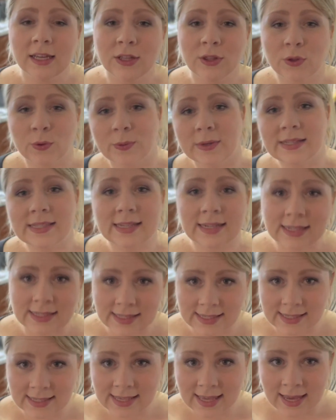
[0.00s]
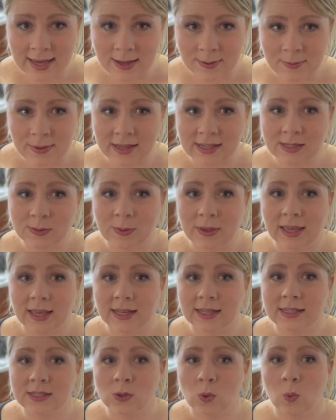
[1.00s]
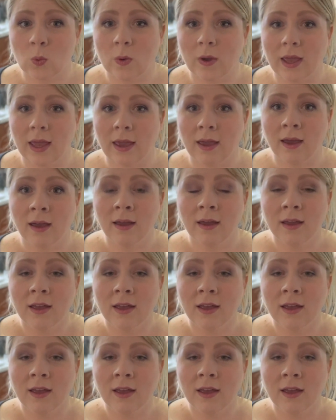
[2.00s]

The reason it's skim is because we